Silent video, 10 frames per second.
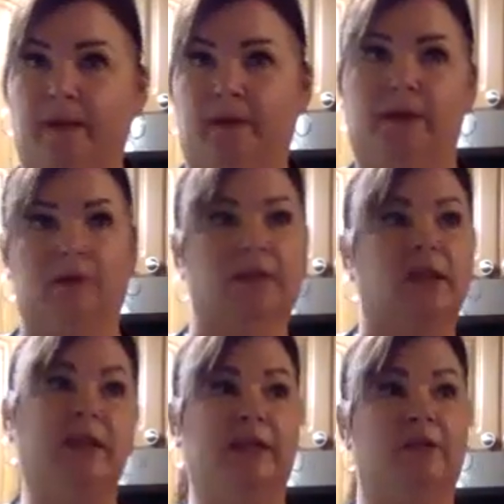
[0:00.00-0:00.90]
you know, the
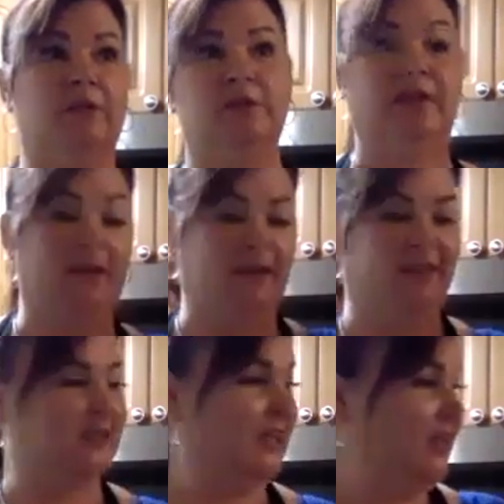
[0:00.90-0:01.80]
lean cuisine
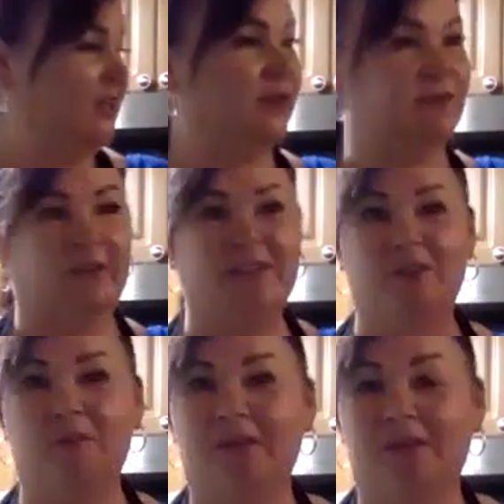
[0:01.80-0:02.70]
is in your
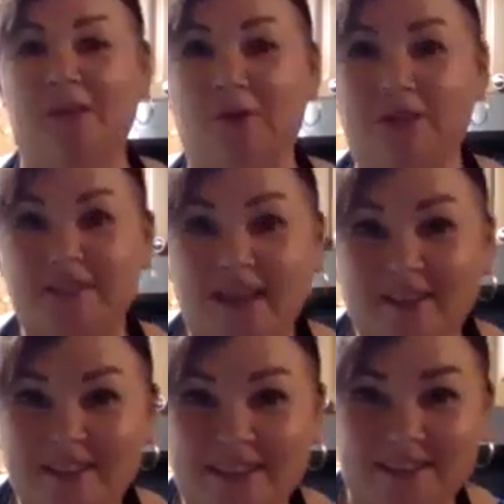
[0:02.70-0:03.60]
freezer, but you know it's
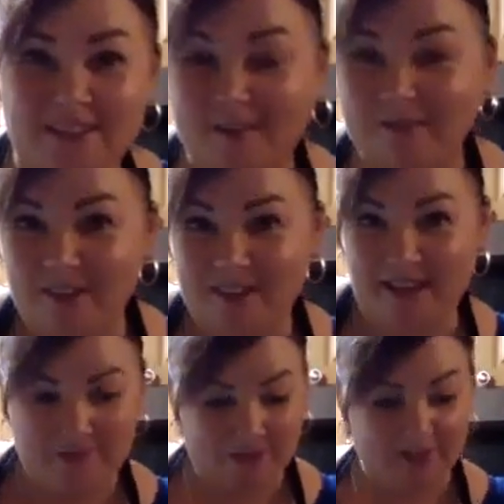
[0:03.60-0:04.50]
healthy and it's not full of
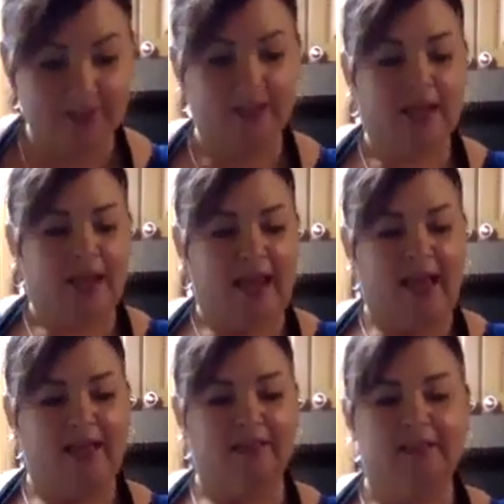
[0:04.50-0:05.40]
chemicals
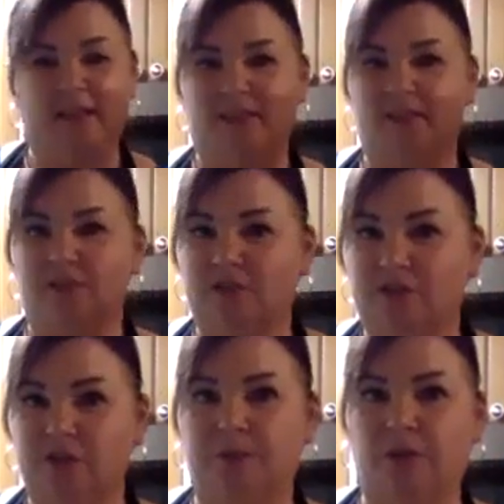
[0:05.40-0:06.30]
and it's
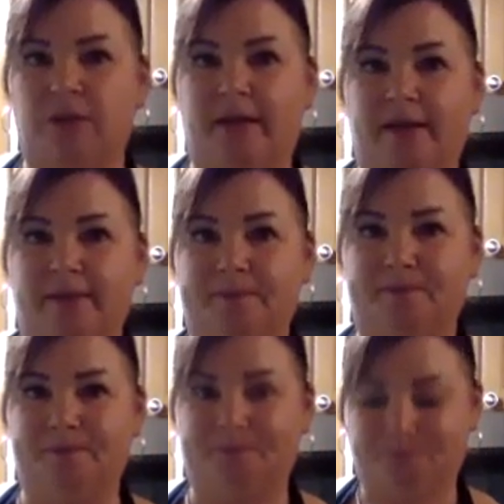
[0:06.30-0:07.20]
super quick
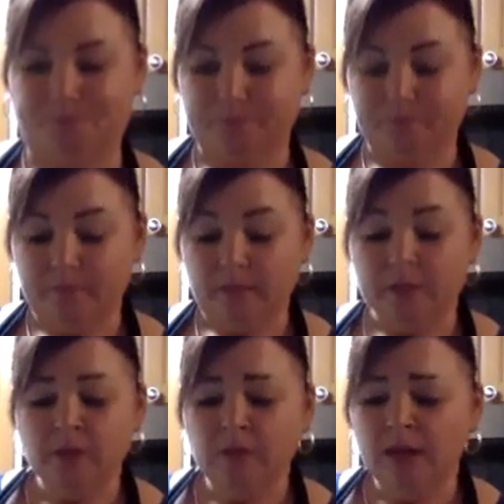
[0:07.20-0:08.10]

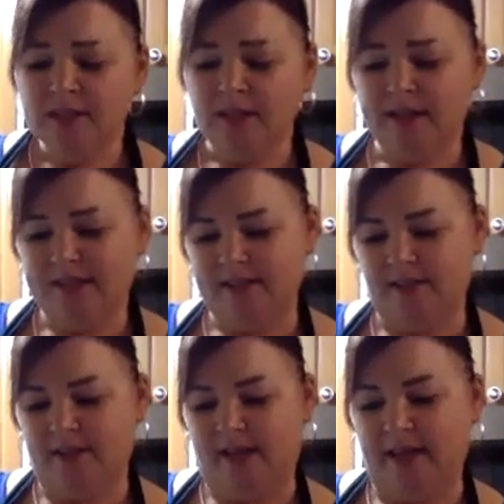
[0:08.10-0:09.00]
so lots of ideas
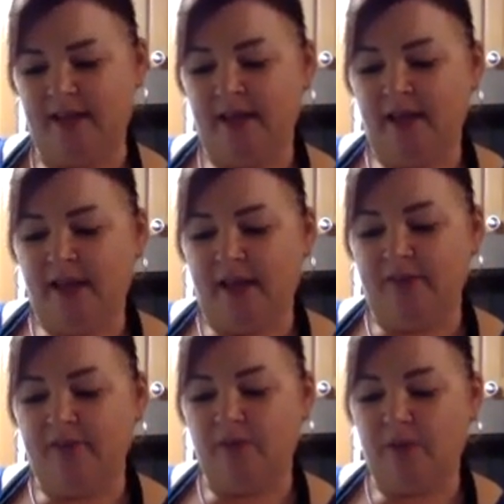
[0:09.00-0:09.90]
on that. And
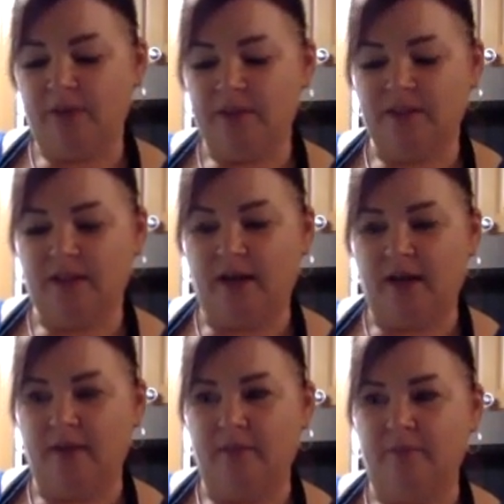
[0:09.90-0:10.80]
of course,
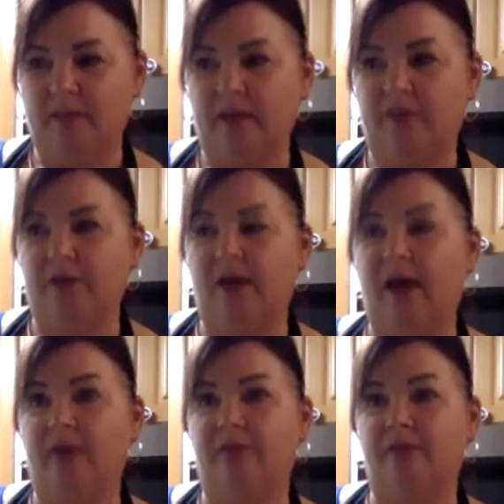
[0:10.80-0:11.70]
um, if you
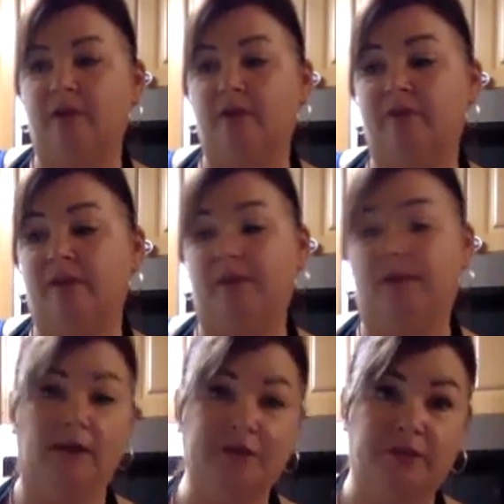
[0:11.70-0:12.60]
have a family
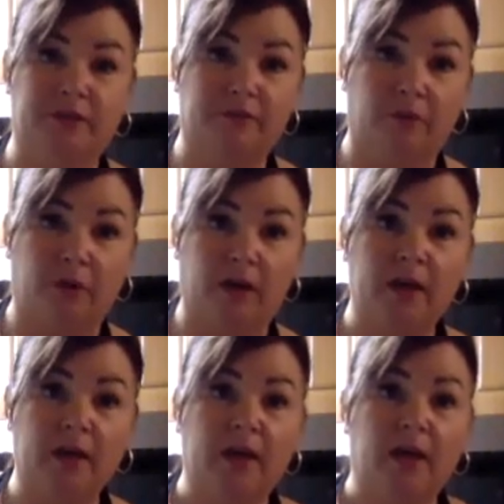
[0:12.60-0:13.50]
larger than four,
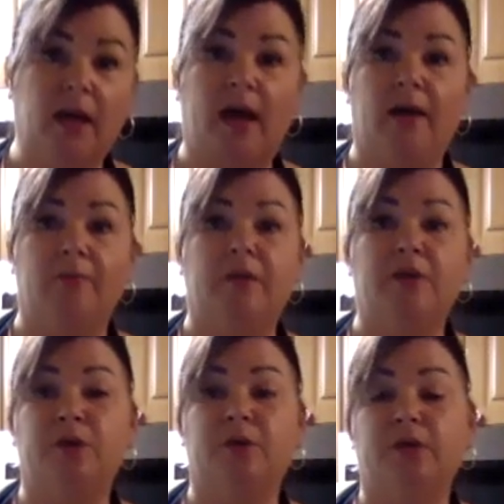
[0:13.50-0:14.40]
um,
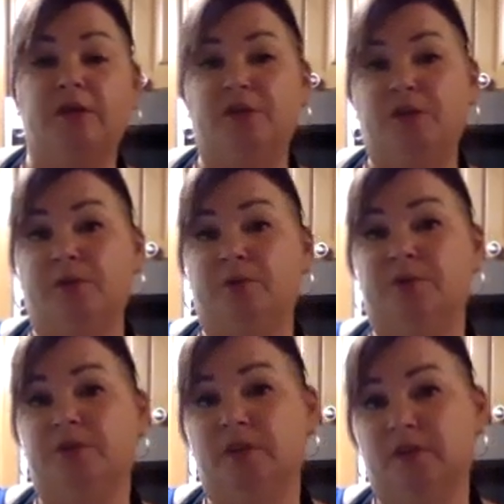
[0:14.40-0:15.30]
you could use